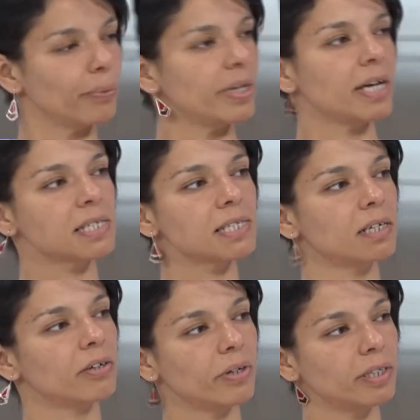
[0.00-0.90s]
we
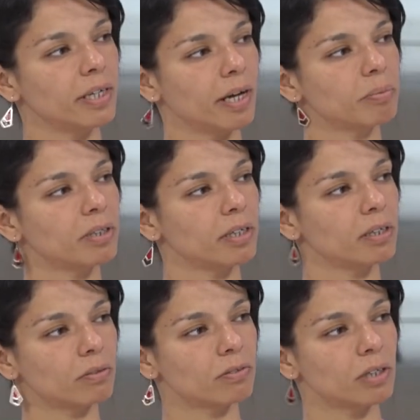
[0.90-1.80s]
accelerate the
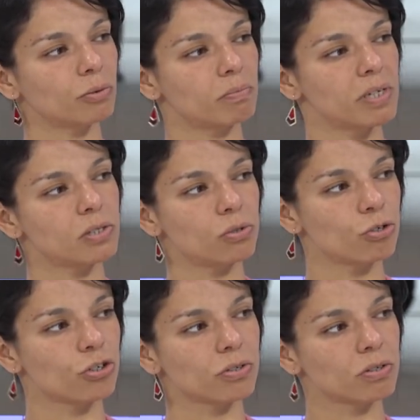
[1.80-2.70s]
uptake of nature-based
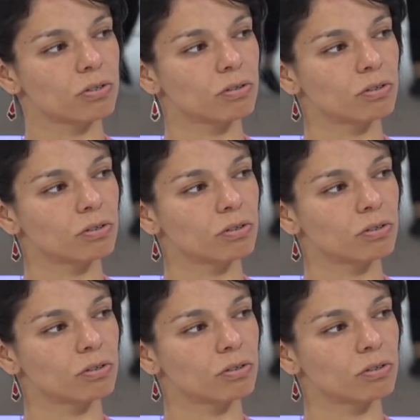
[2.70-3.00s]
solutions?